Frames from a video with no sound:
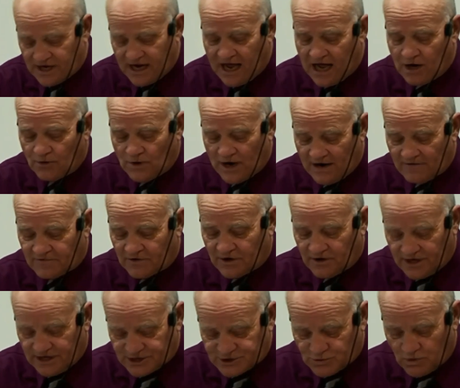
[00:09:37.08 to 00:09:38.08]
however,
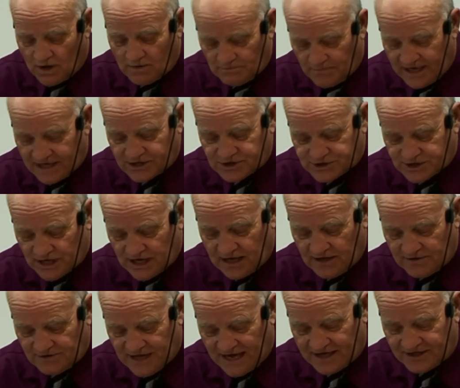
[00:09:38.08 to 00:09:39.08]
is what makes the,
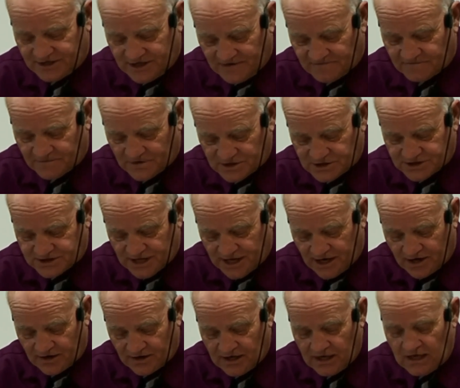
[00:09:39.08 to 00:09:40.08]
that difference
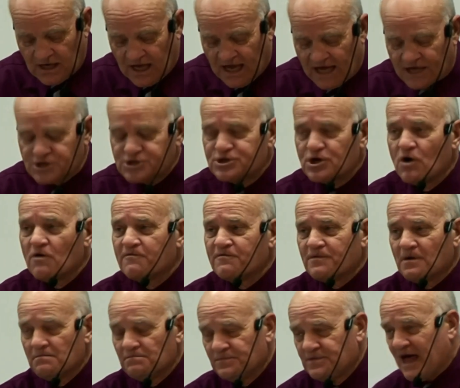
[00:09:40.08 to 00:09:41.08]
there. And so
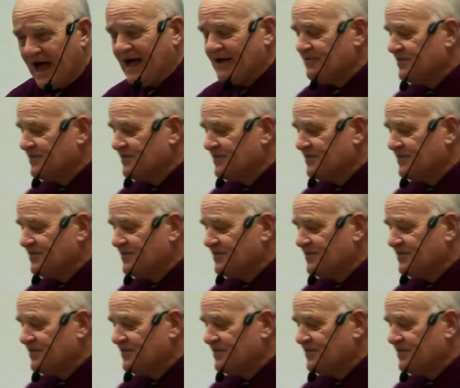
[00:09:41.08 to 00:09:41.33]
from that